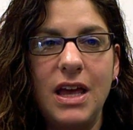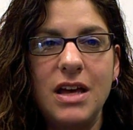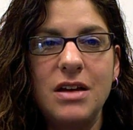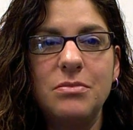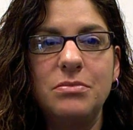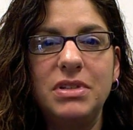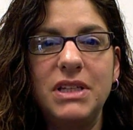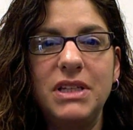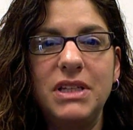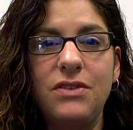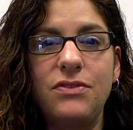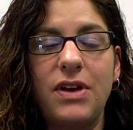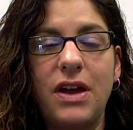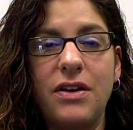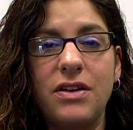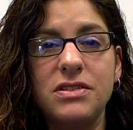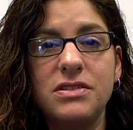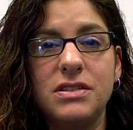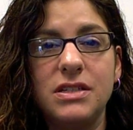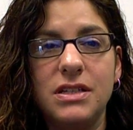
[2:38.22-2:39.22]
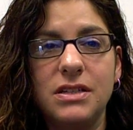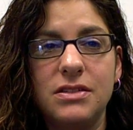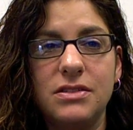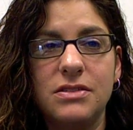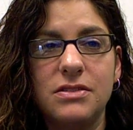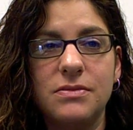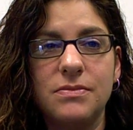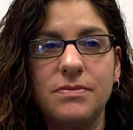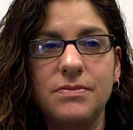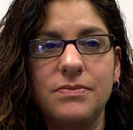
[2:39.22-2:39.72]
Bleeding varices.
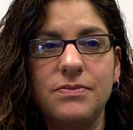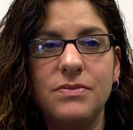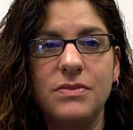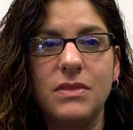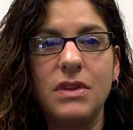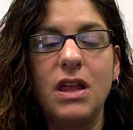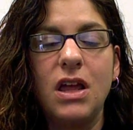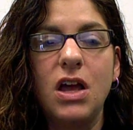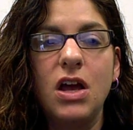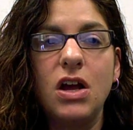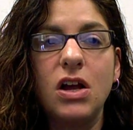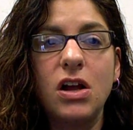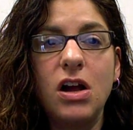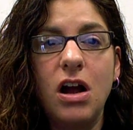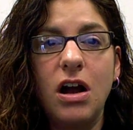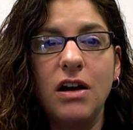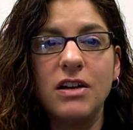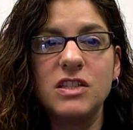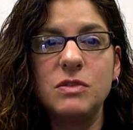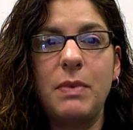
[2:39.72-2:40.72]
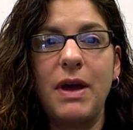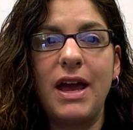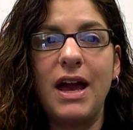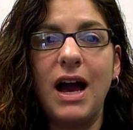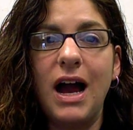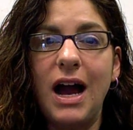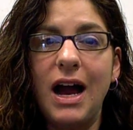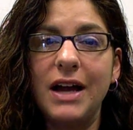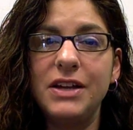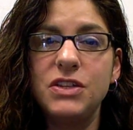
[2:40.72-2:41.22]
Caused by a
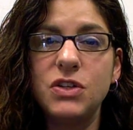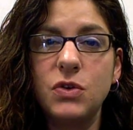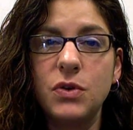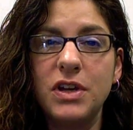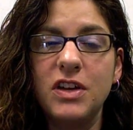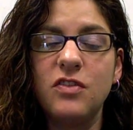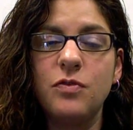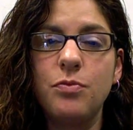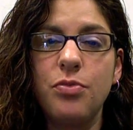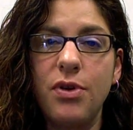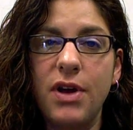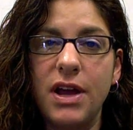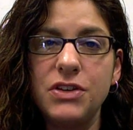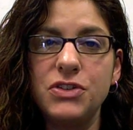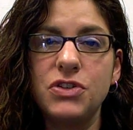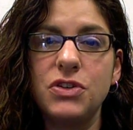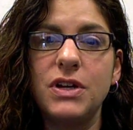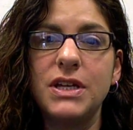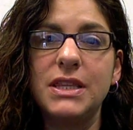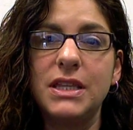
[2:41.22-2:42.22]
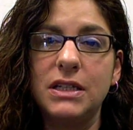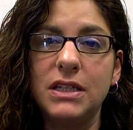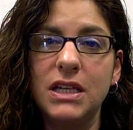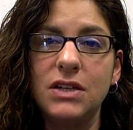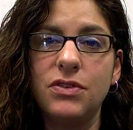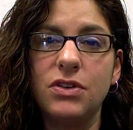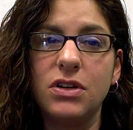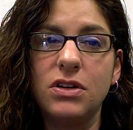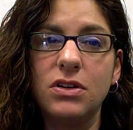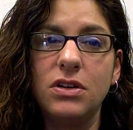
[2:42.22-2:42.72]
high degree of pressure in the
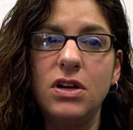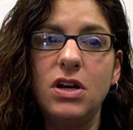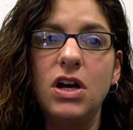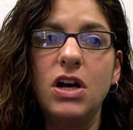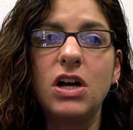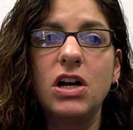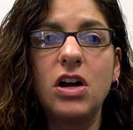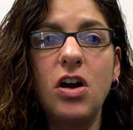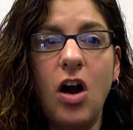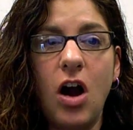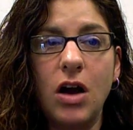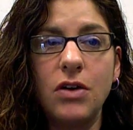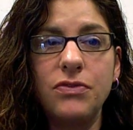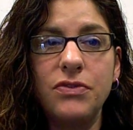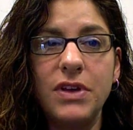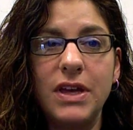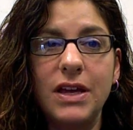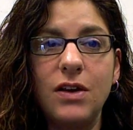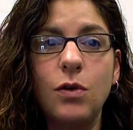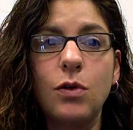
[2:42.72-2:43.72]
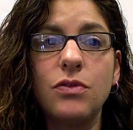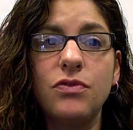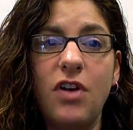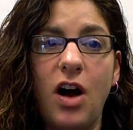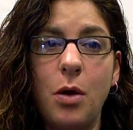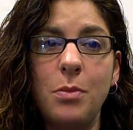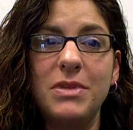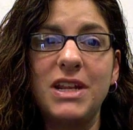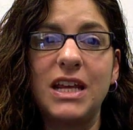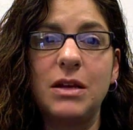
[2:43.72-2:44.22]
liver, coughing or
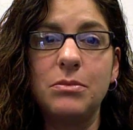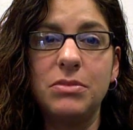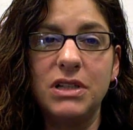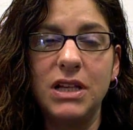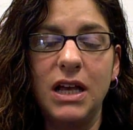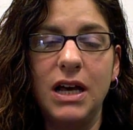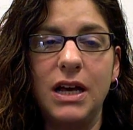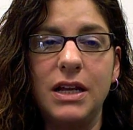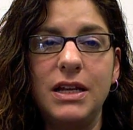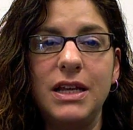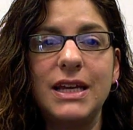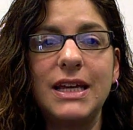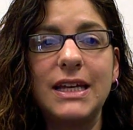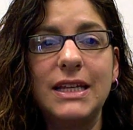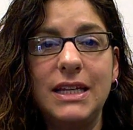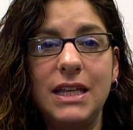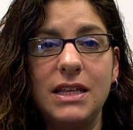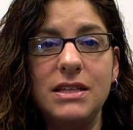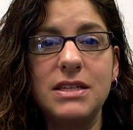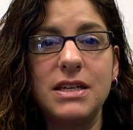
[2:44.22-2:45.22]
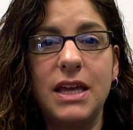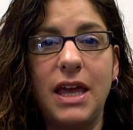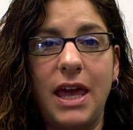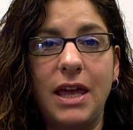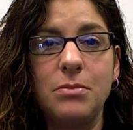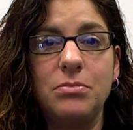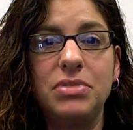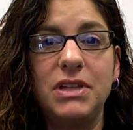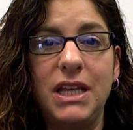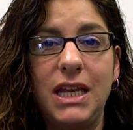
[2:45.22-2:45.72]
vomiting blood can indicate
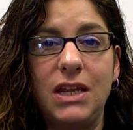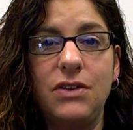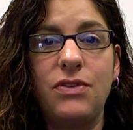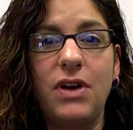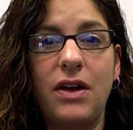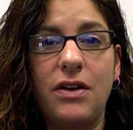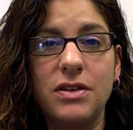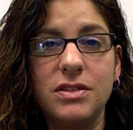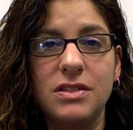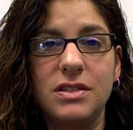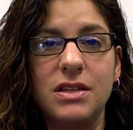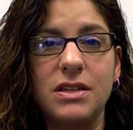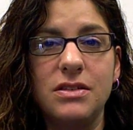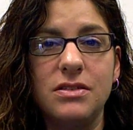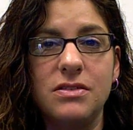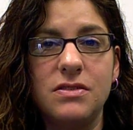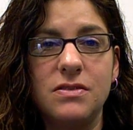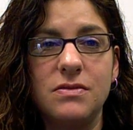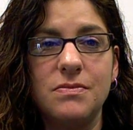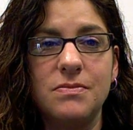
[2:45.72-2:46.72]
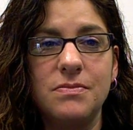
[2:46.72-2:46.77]
bleeding varices.